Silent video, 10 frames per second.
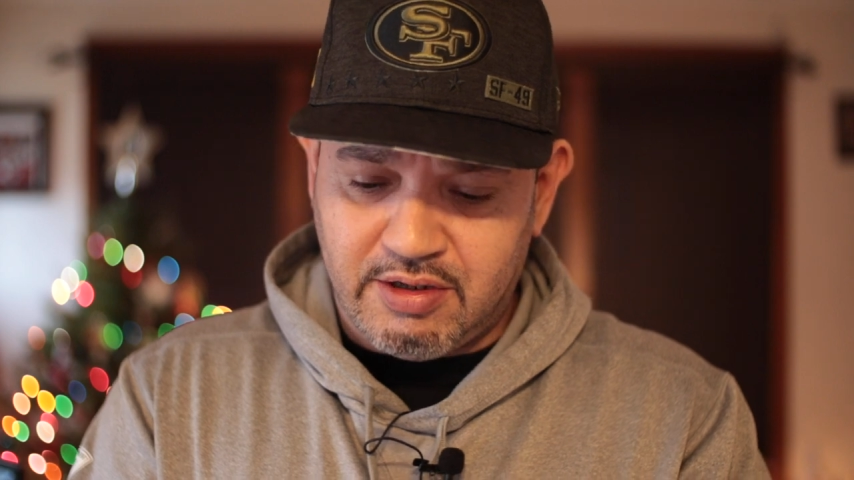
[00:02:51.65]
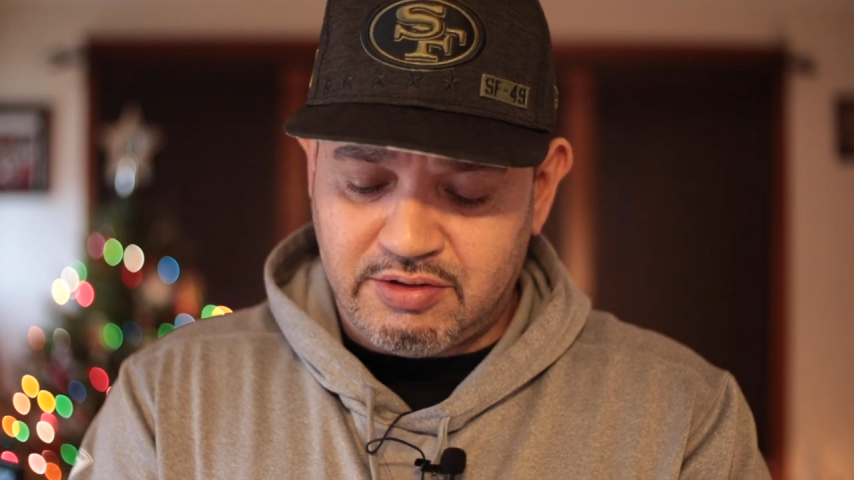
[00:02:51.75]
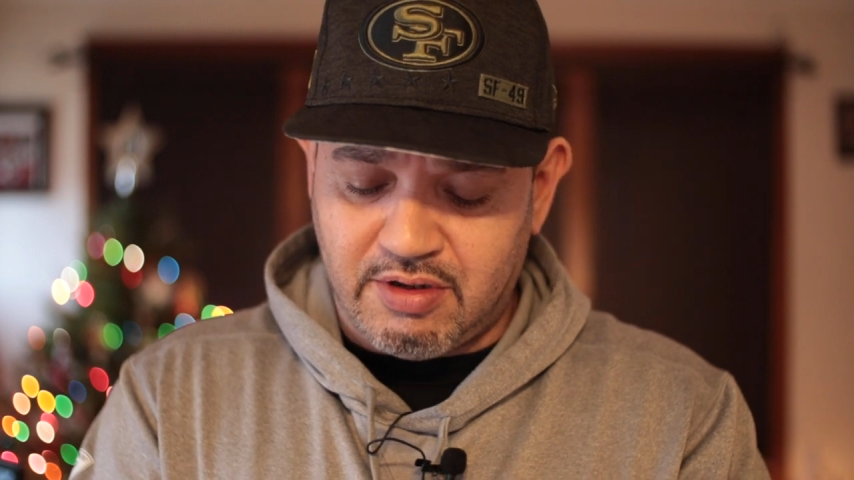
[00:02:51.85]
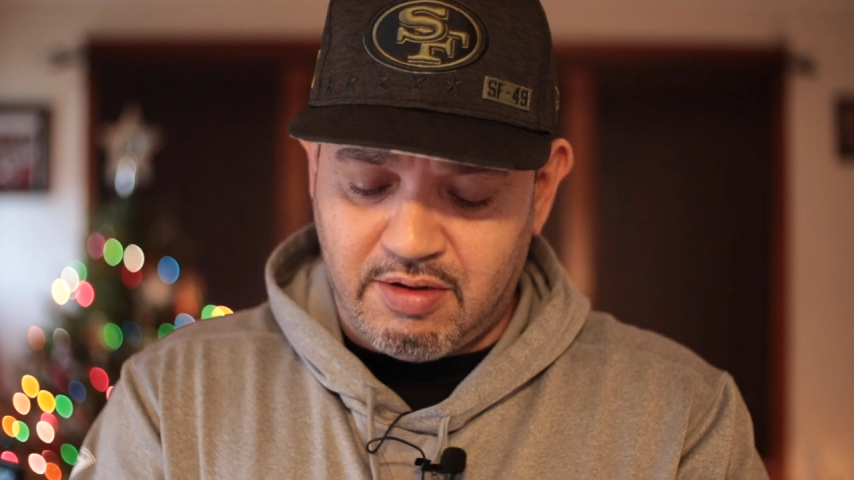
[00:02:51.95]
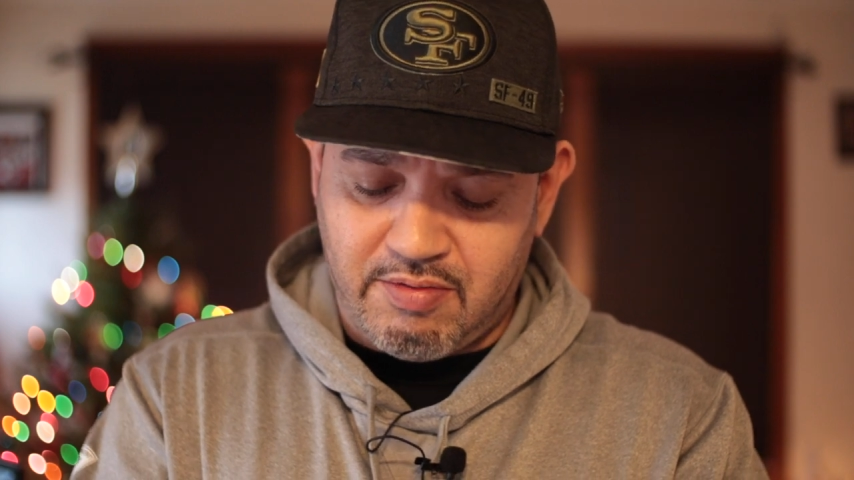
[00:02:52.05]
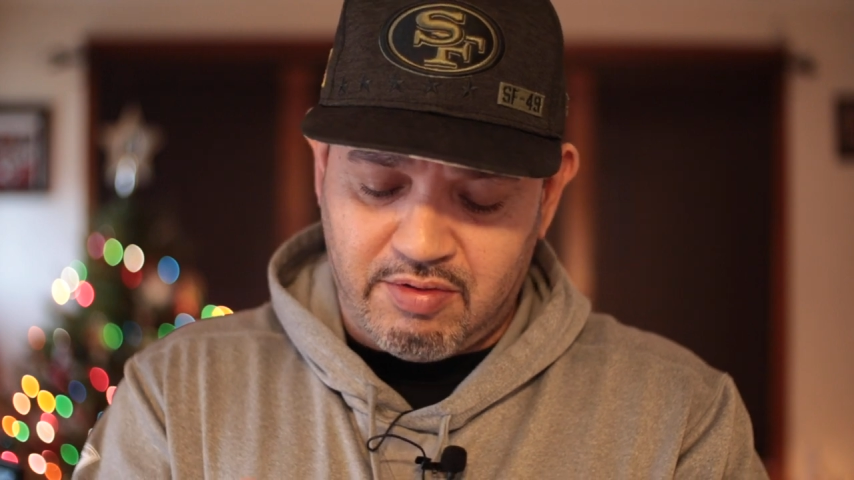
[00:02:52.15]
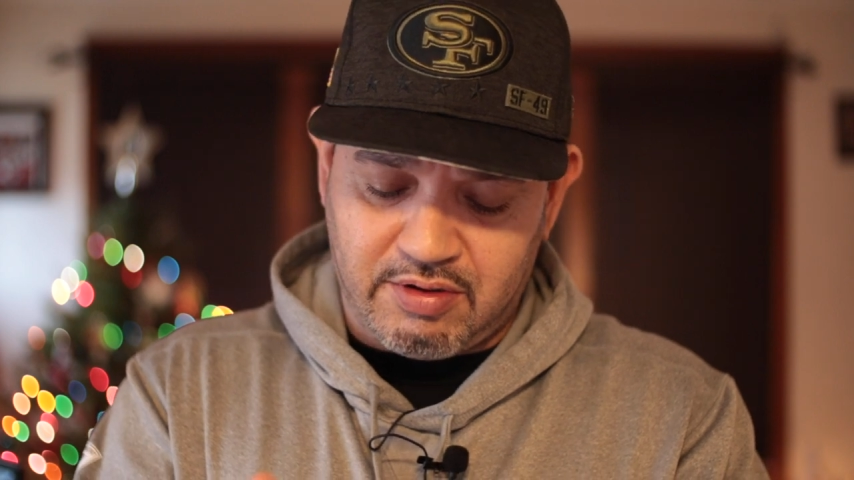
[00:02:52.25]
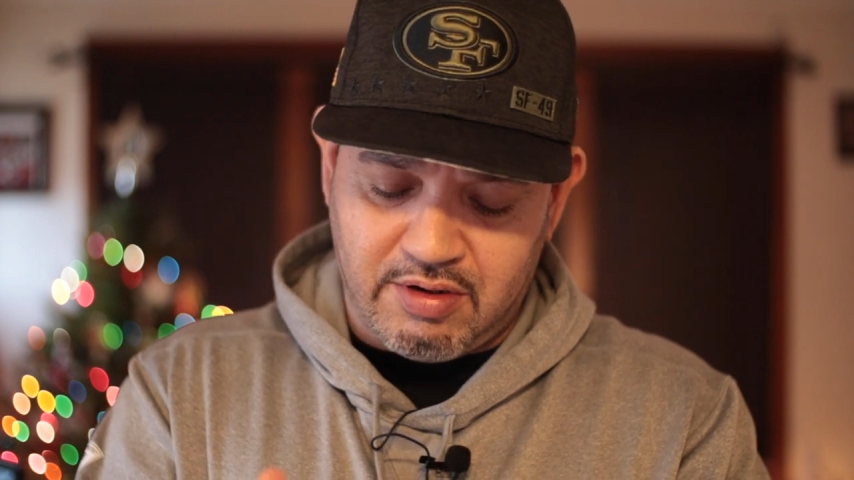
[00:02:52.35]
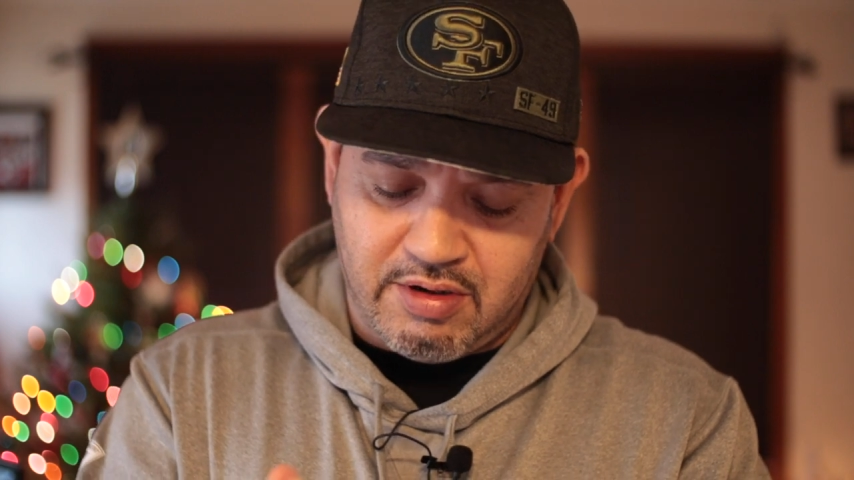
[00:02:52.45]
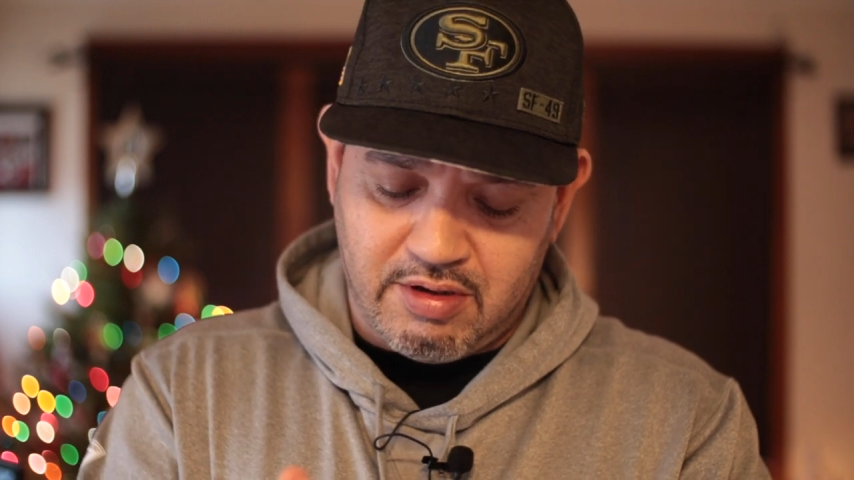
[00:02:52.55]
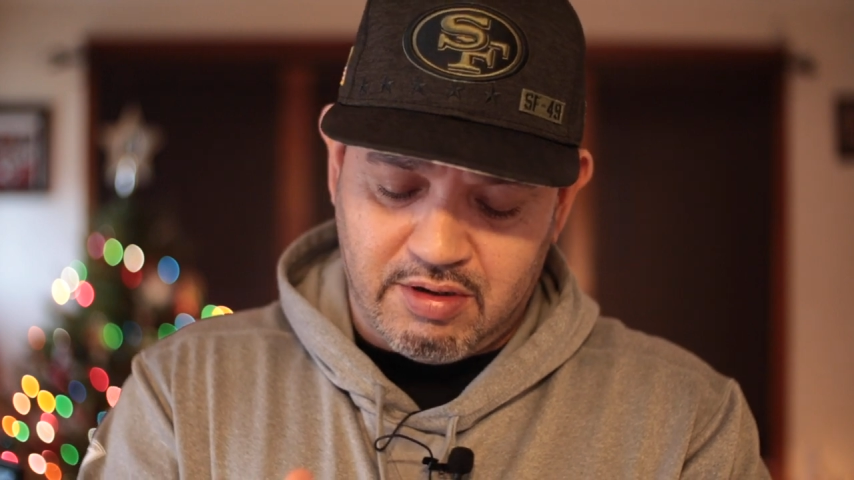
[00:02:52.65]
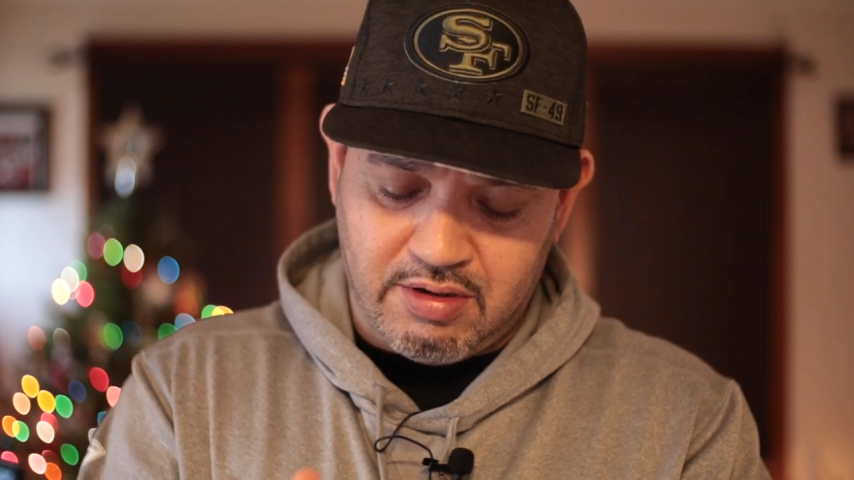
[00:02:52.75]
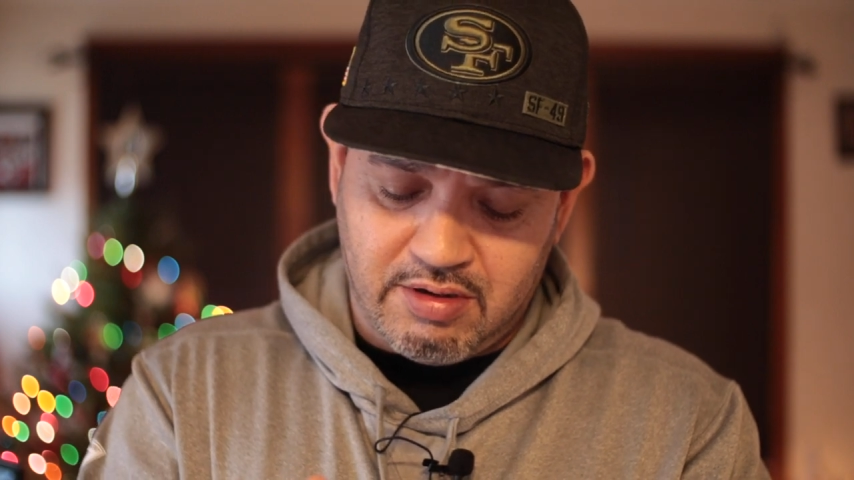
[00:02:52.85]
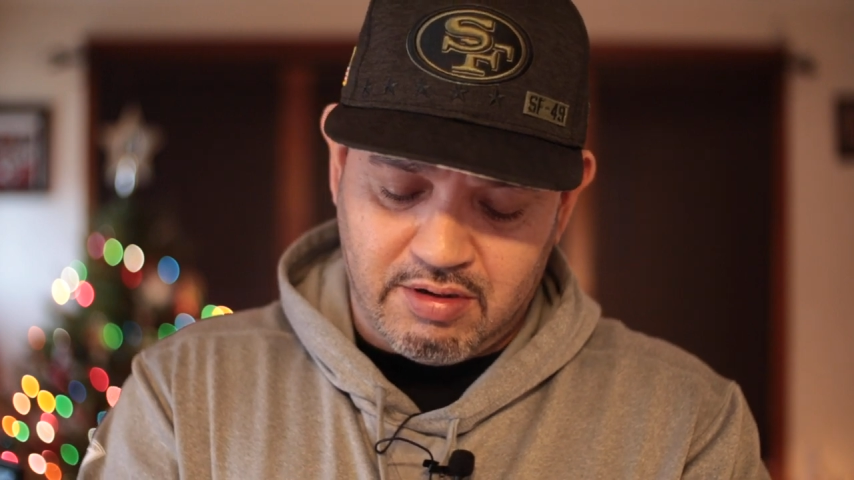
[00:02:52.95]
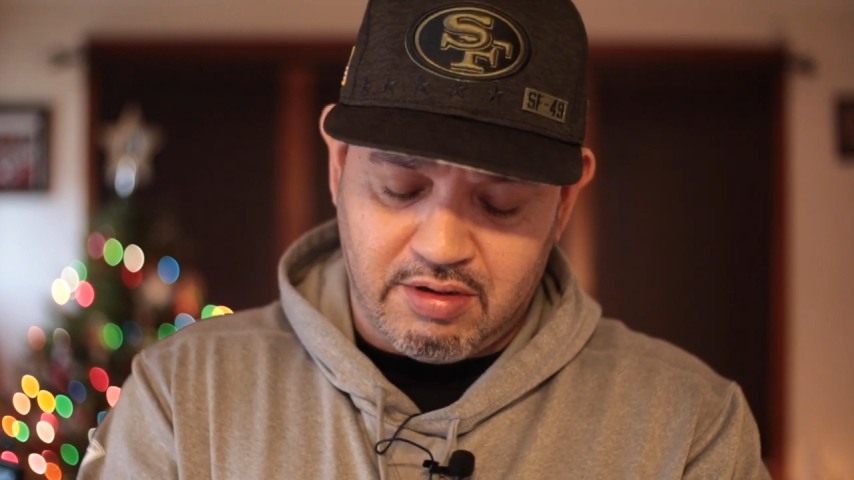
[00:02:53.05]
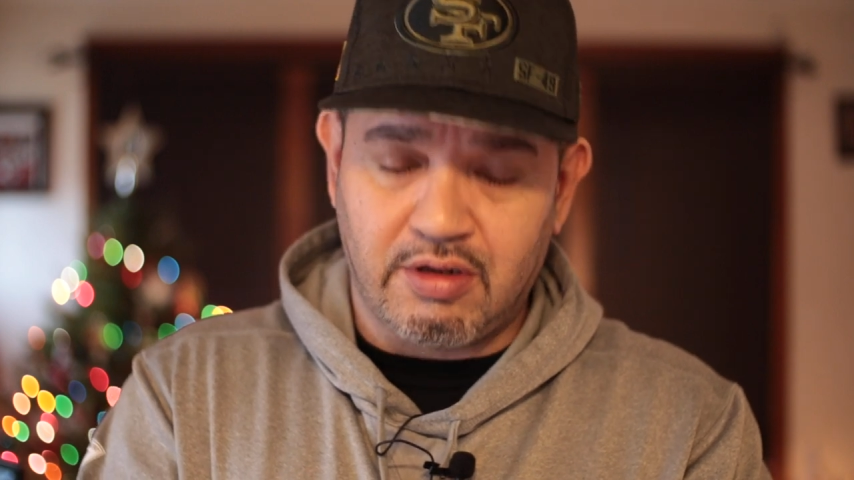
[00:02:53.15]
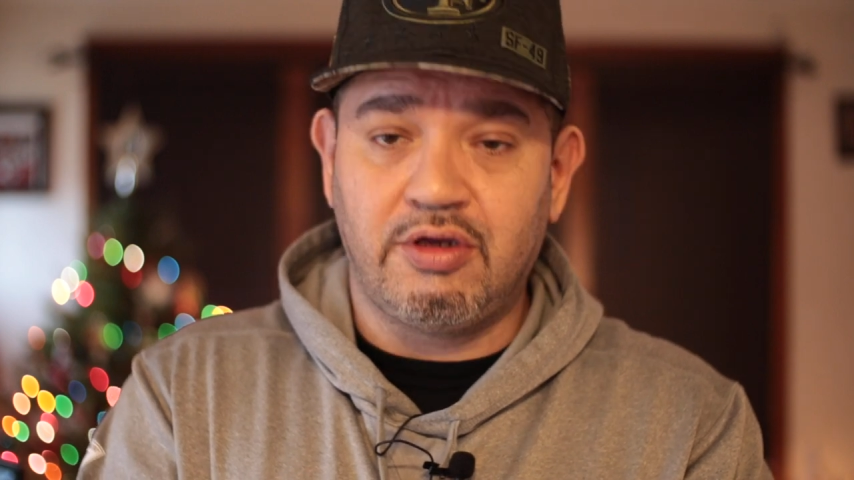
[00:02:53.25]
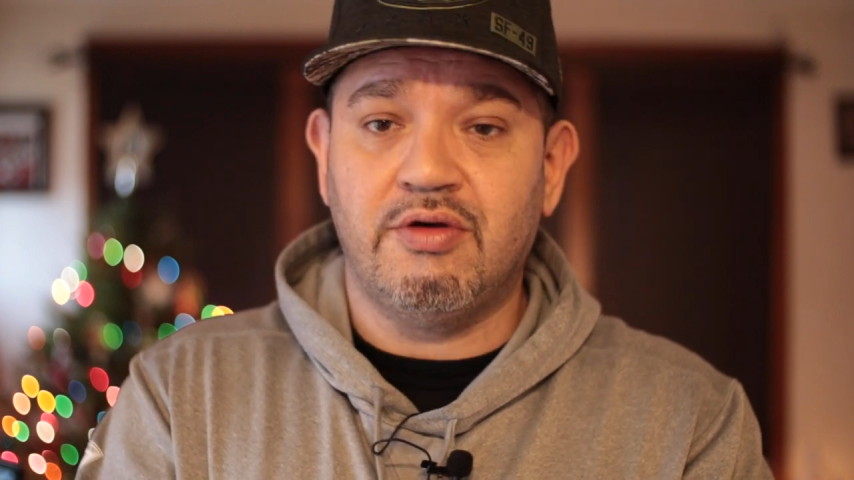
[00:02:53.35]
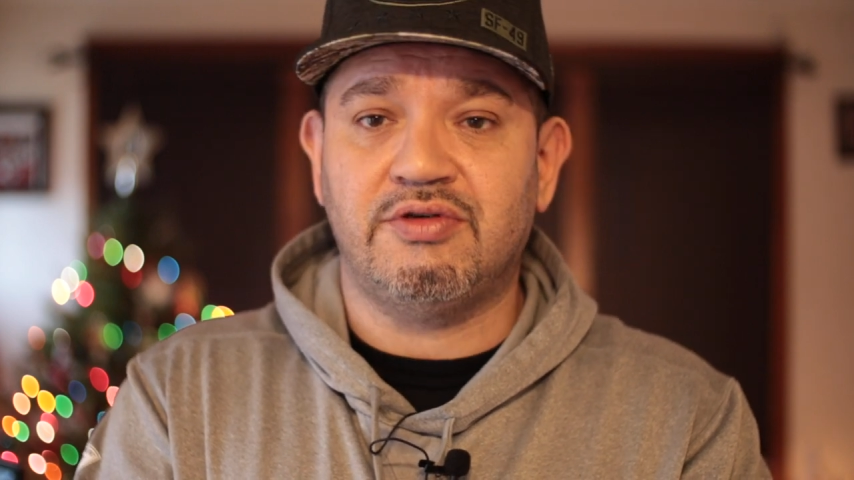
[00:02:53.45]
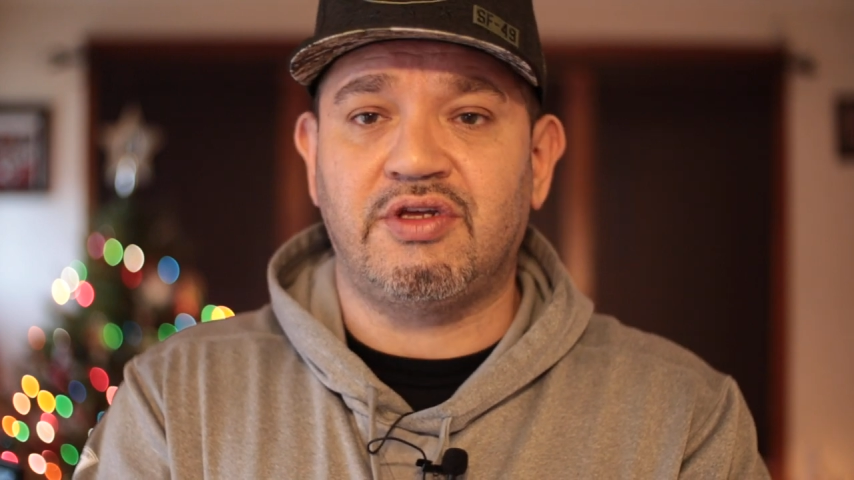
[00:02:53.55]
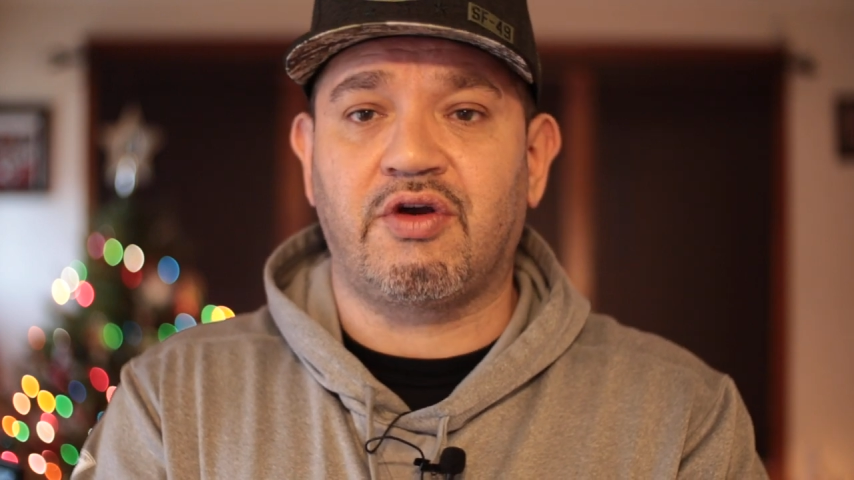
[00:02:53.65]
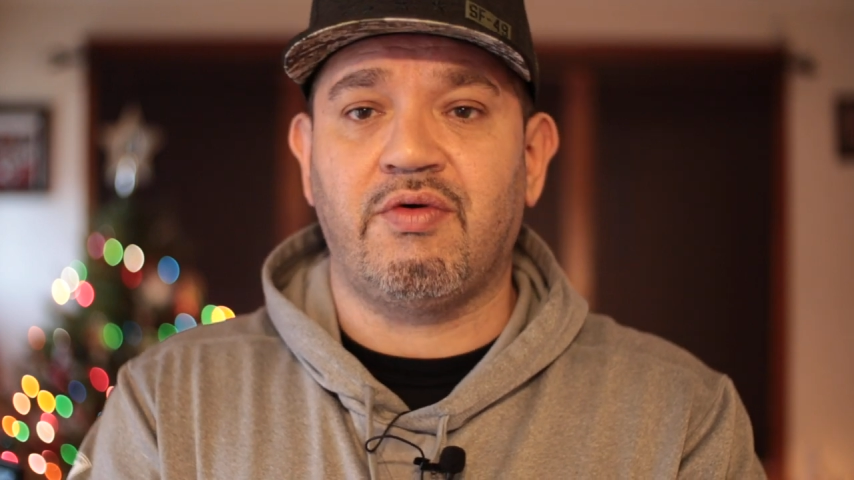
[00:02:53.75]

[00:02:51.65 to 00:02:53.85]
so I'm only going to use the